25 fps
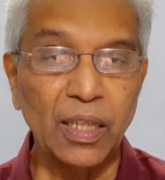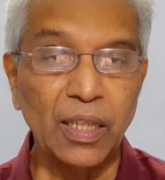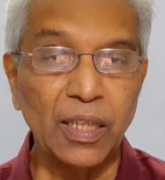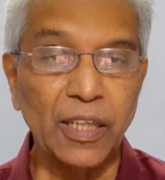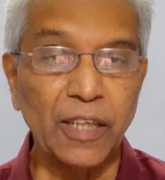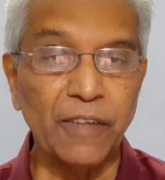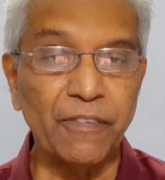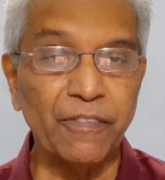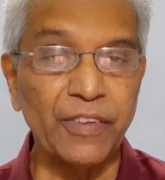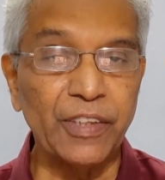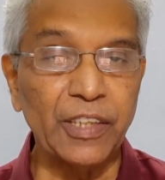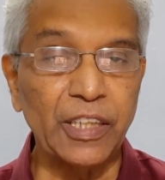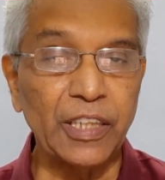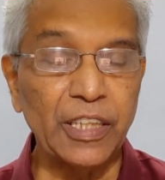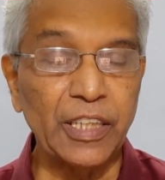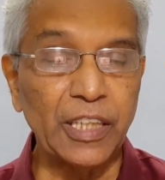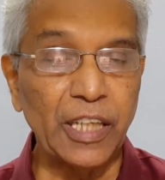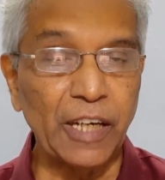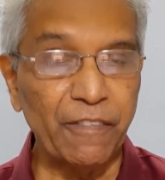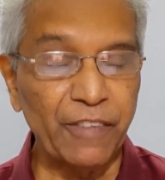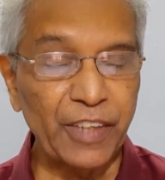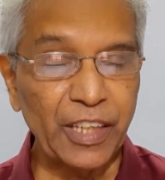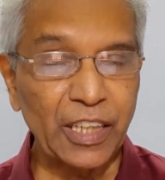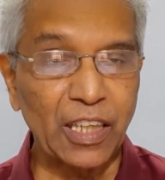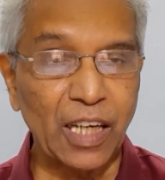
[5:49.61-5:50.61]
In
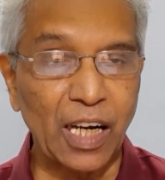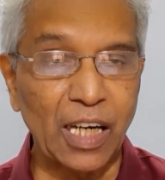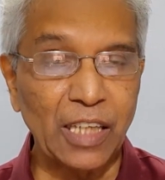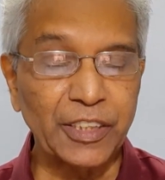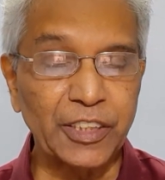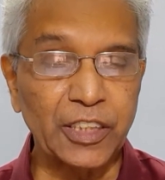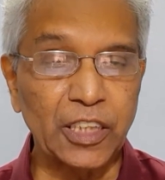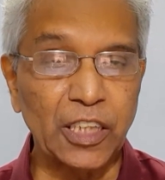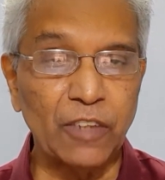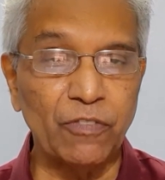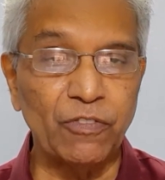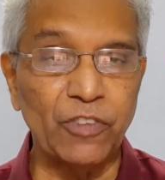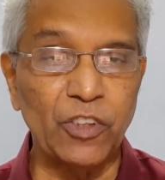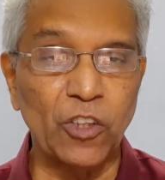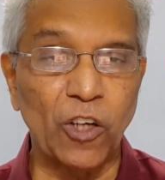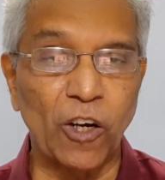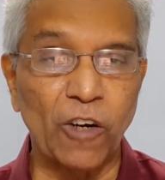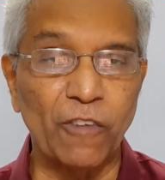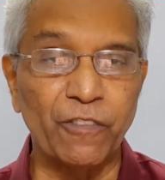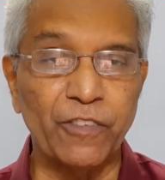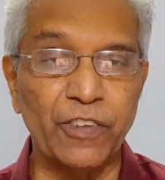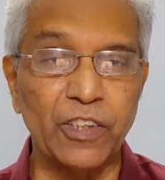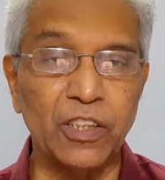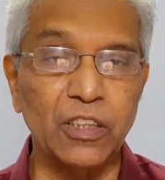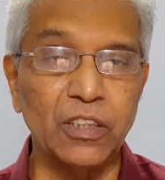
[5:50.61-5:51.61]
every culture, we
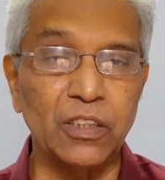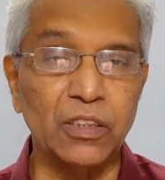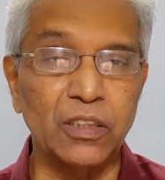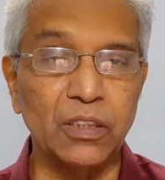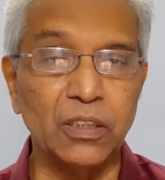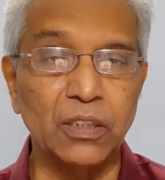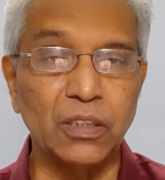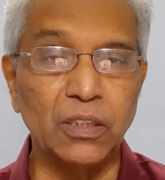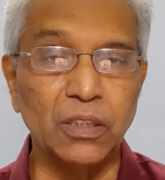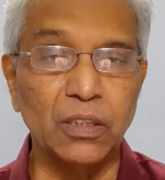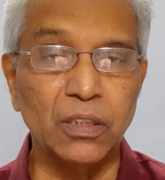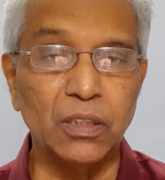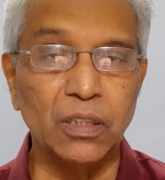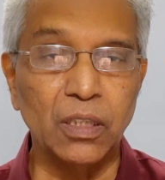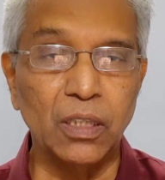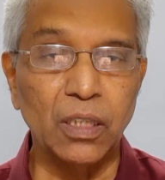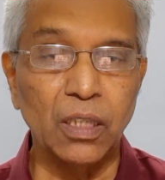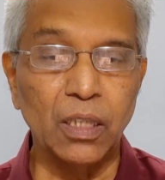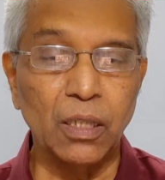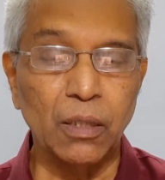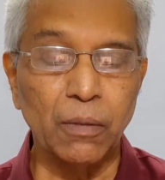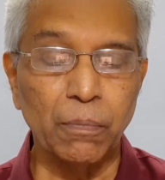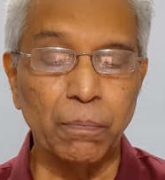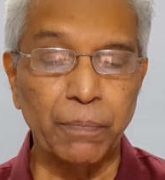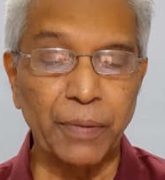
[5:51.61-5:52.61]
offer
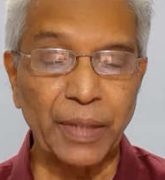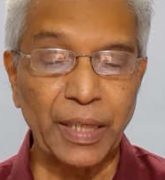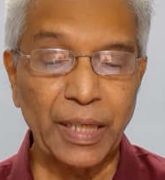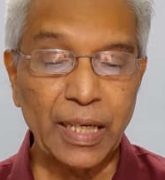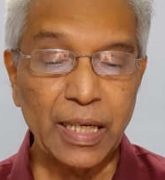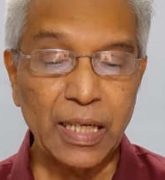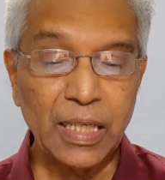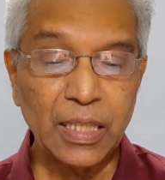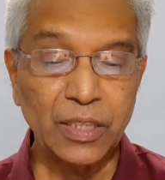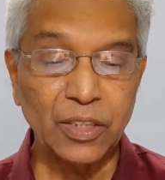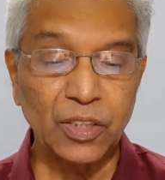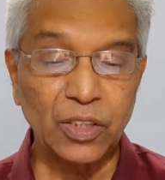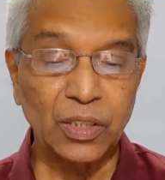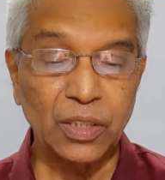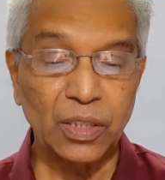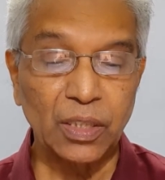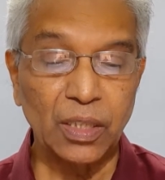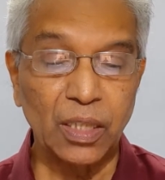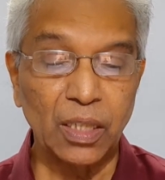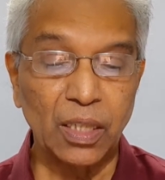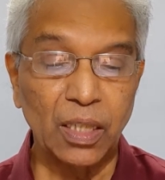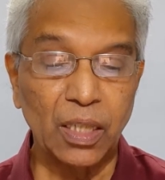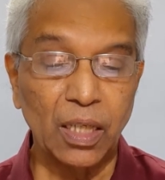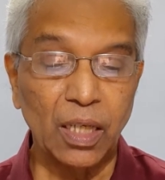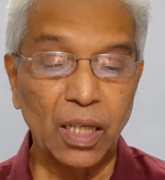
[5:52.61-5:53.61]
praise
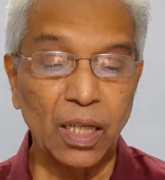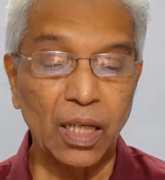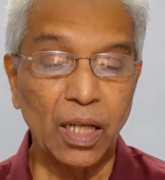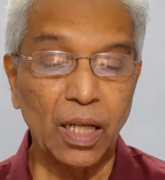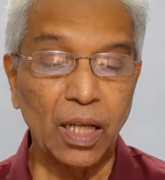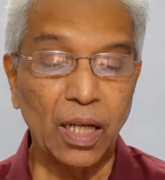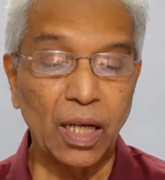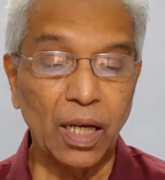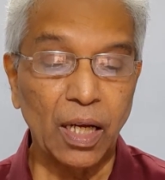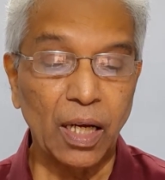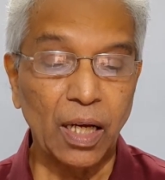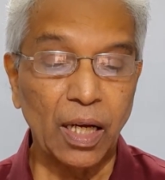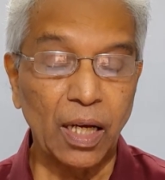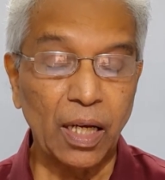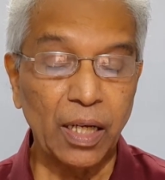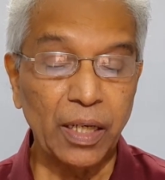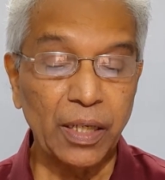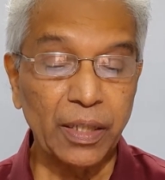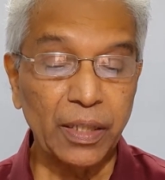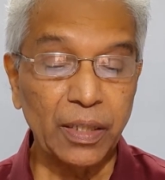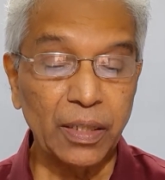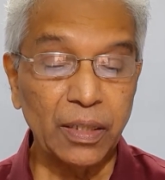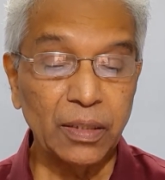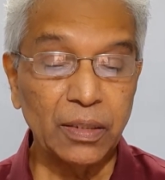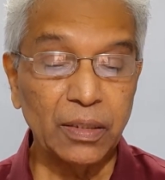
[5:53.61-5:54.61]

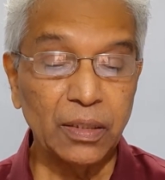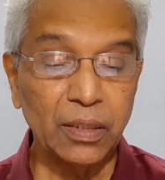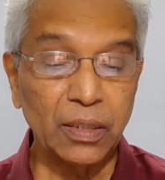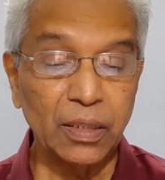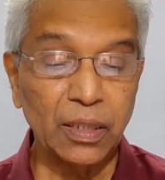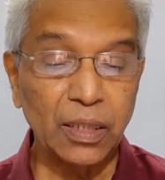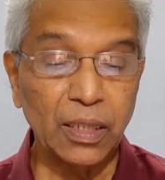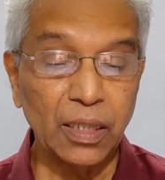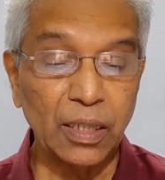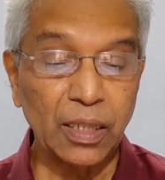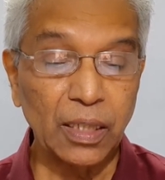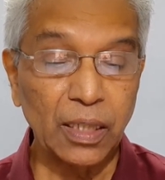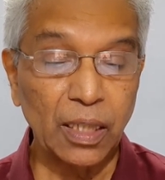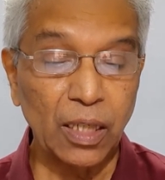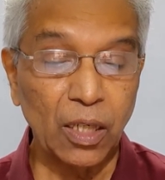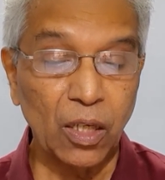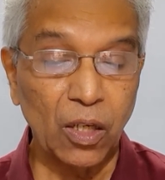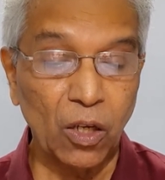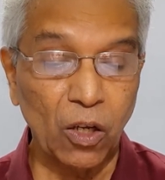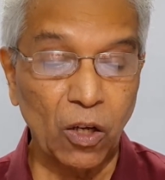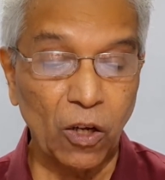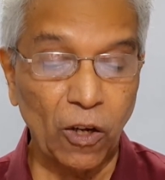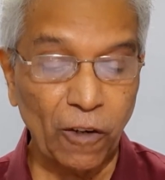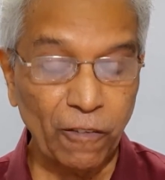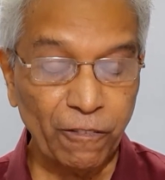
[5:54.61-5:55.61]
and
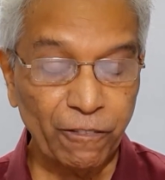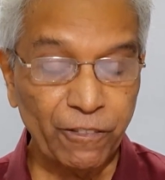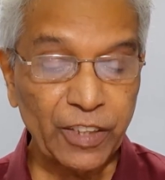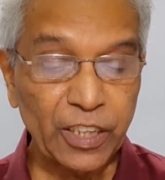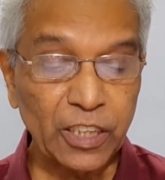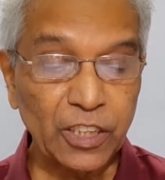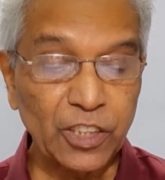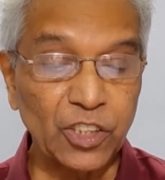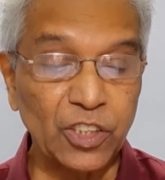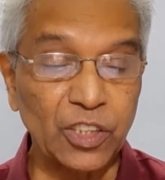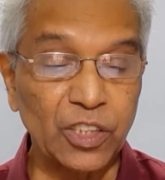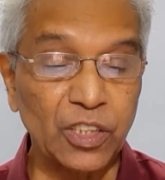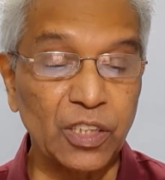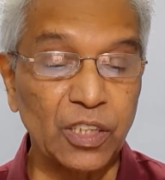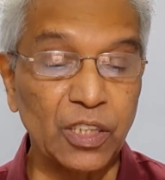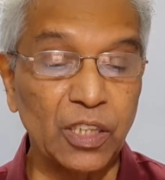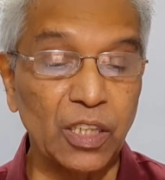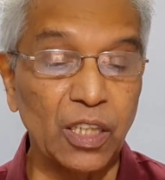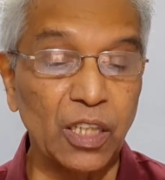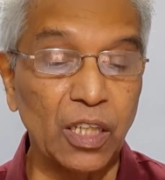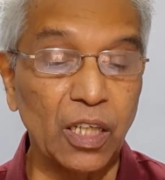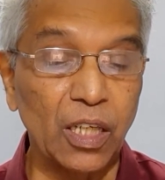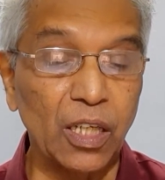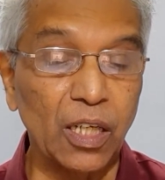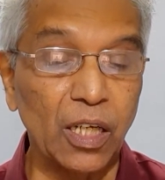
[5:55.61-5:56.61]
offerings
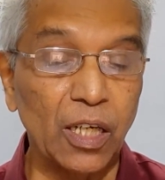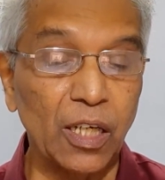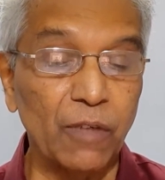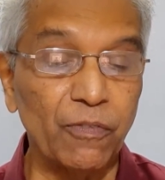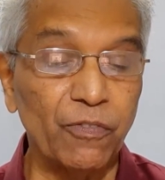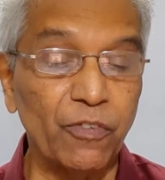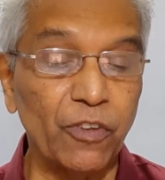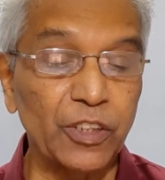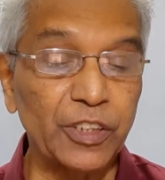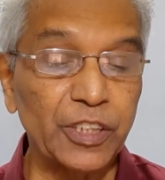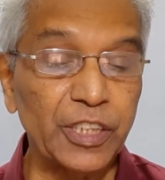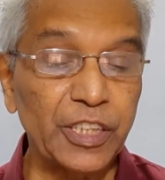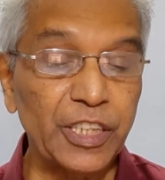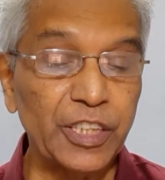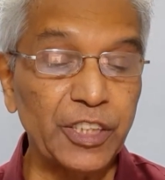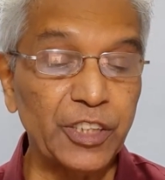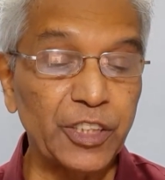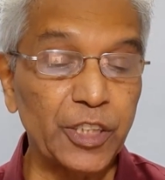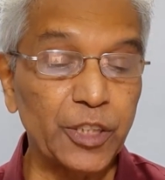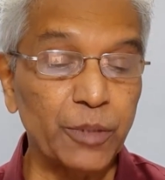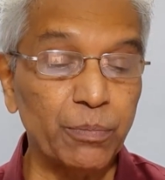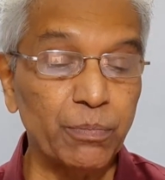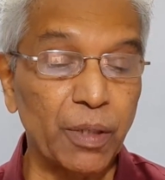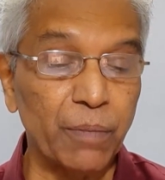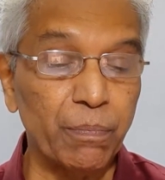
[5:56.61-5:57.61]
for the
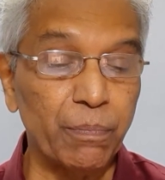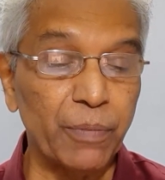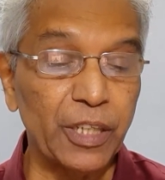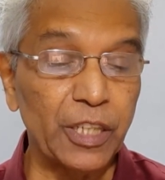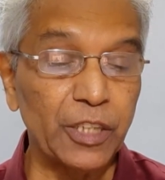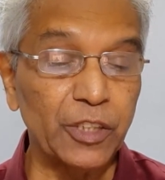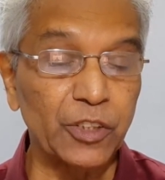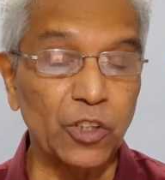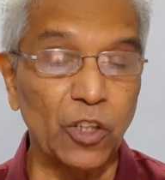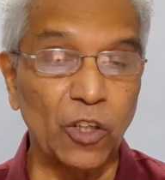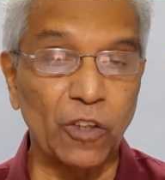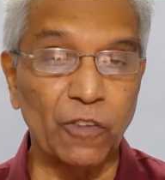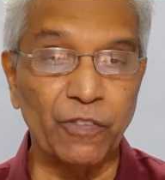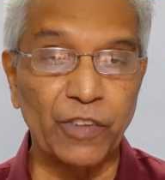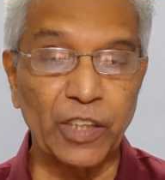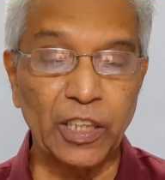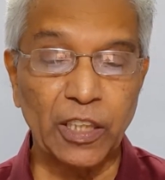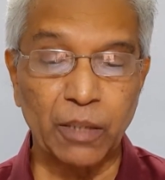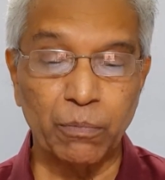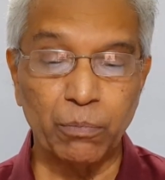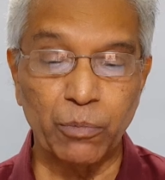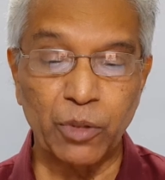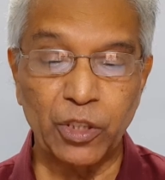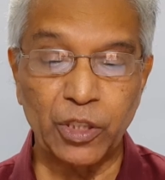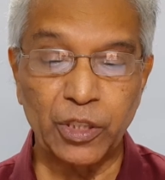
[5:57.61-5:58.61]
deceased members of a
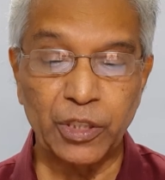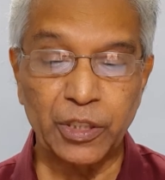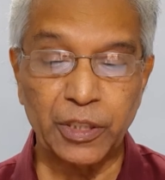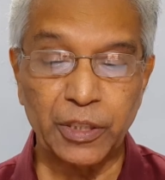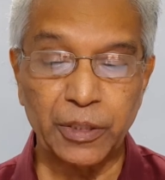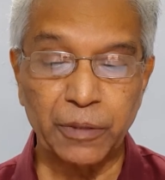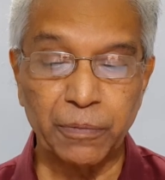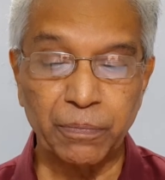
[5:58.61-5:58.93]
community.